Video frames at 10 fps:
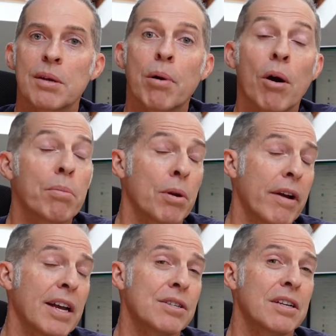popular
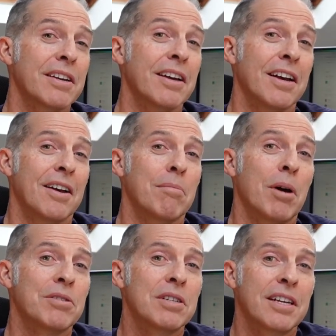actually,
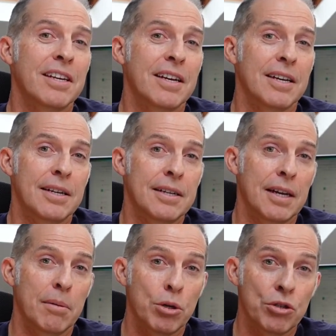mostly in
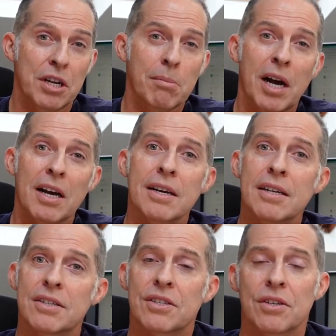emerging
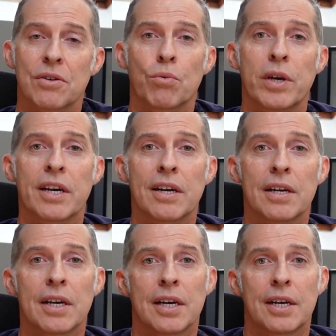markets where
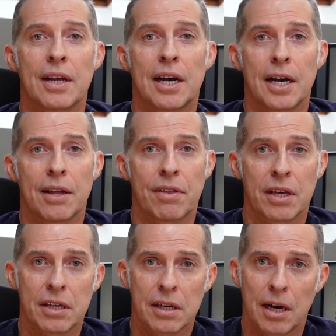
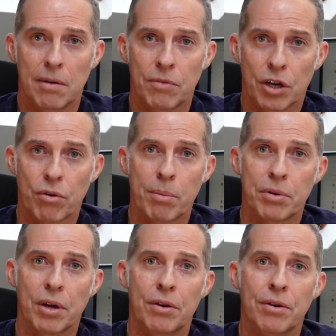the
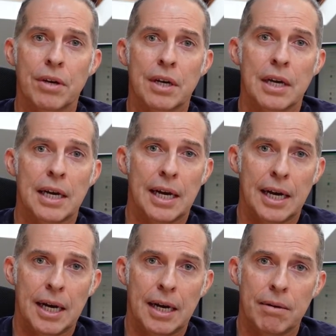crypto
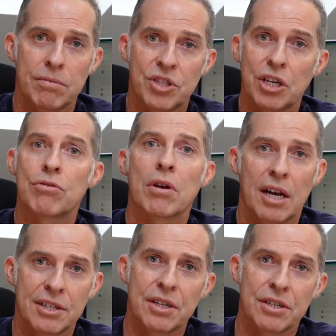
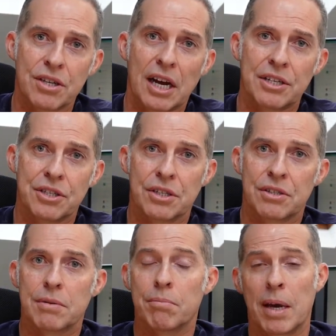centralized
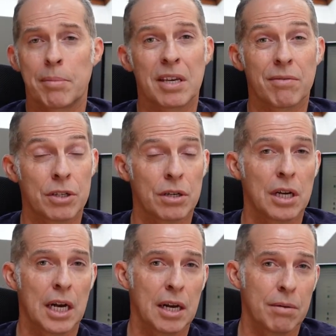exchanges maybe
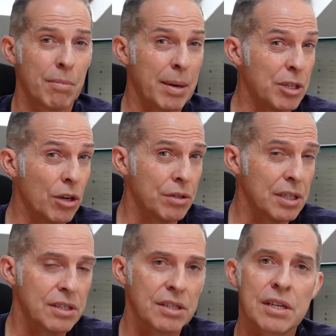don't
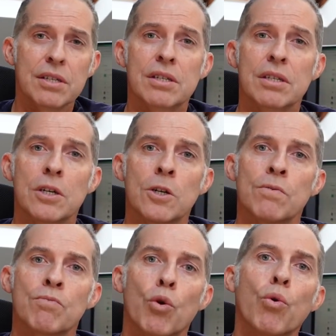exist,
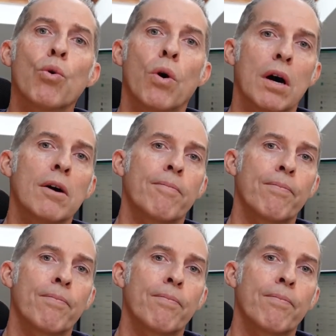or